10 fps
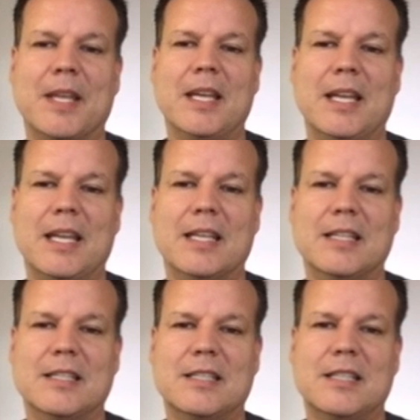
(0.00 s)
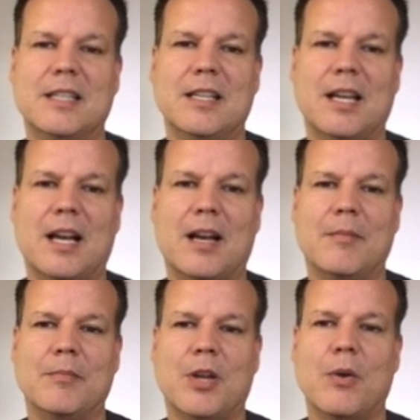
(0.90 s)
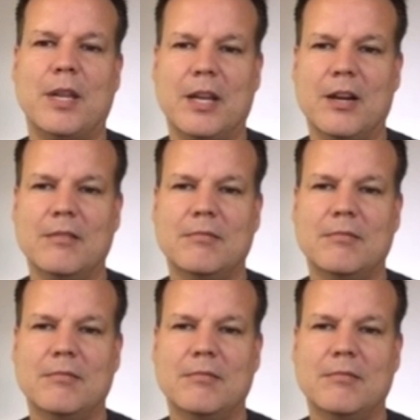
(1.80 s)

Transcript: is go here,